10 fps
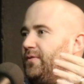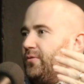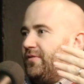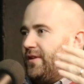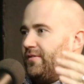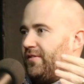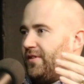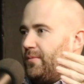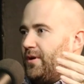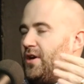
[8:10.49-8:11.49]
towards the end of the
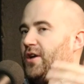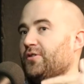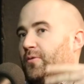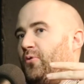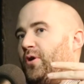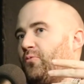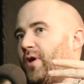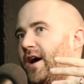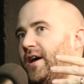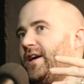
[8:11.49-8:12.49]
summer to the point
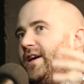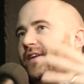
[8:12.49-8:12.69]
where